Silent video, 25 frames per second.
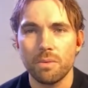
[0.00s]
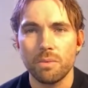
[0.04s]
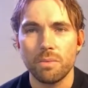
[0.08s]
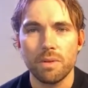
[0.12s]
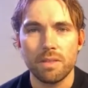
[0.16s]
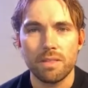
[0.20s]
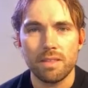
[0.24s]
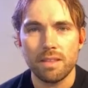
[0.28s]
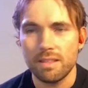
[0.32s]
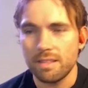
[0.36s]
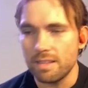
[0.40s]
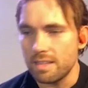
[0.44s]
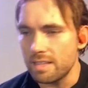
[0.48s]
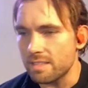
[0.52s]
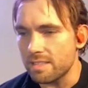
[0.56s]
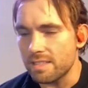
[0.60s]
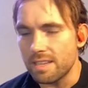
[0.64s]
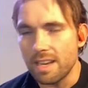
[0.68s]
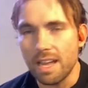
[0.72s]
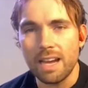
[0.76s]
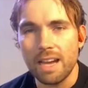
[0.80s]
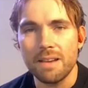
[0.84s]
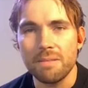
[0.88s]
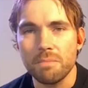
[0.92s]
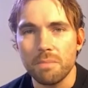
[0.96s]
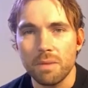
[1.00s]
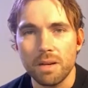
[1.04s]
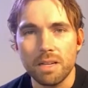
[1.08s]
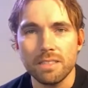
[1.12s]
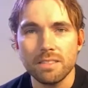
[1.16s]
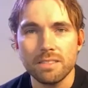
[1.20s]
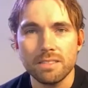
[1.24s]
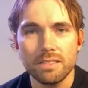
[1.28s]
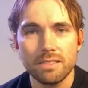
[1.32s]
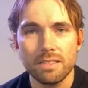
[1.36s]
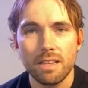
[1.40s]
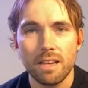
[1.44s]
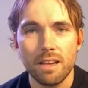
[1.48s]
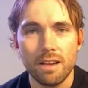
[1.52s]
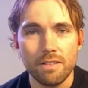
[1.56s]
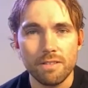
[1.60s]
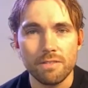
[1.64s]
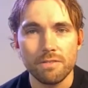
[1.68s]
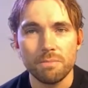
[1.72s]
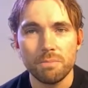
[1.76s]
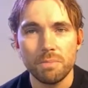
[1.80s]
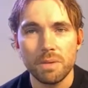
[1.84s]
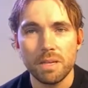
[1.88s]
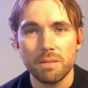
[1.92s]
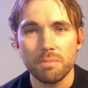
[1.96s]
within these 9 months
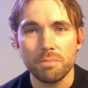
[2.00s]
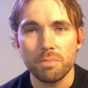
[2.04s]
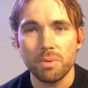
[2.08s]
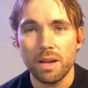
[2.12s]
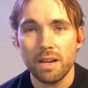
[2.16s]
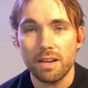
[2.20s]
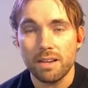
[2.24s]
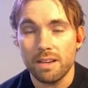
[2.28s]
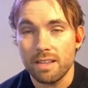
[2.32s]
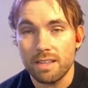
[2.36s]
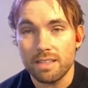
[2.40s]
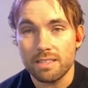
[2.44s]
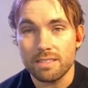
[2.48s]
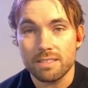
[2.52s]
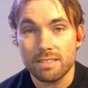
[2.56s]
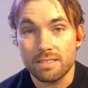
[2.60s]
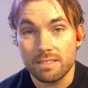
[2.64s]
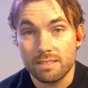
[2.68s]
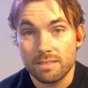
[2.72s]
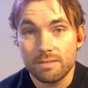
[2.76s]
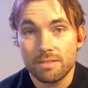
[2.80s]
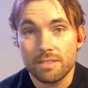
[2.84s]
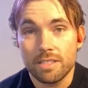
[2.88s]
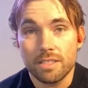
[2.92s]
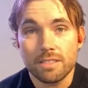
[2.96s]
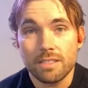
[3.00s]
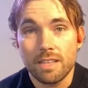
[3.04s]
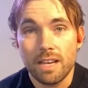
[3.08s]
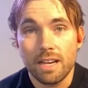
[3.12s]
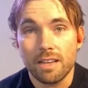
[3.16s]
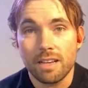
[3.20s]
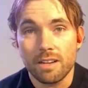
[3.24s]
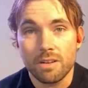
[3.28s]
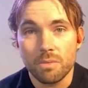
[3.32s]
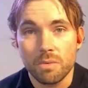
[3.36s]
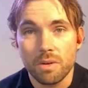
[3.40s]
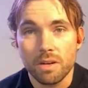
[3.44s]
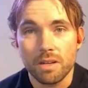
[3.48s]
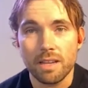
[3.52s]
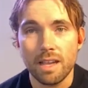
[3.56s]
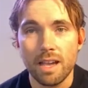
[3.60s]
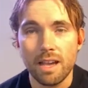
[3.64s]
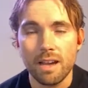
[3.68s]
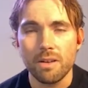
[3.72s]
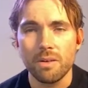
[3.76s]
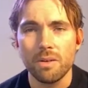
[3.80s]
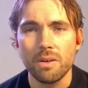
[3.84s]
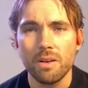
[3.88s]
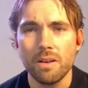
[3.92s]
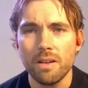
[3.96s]
of being pregnant, it's just not going to work
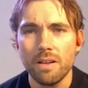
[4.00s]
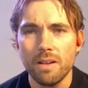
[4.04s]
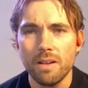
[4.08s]
out.